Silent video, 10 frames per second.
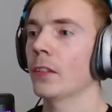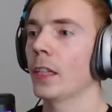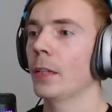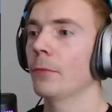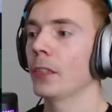
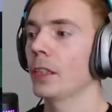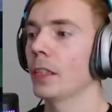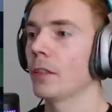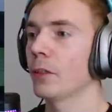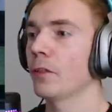time
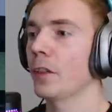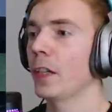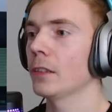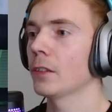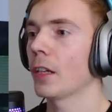we
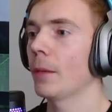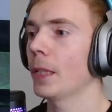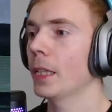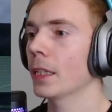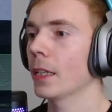failed to come
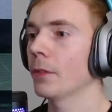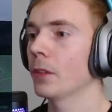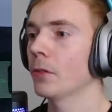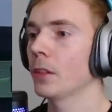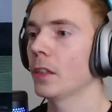back. Can we
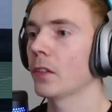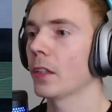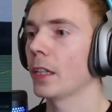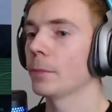do it this time?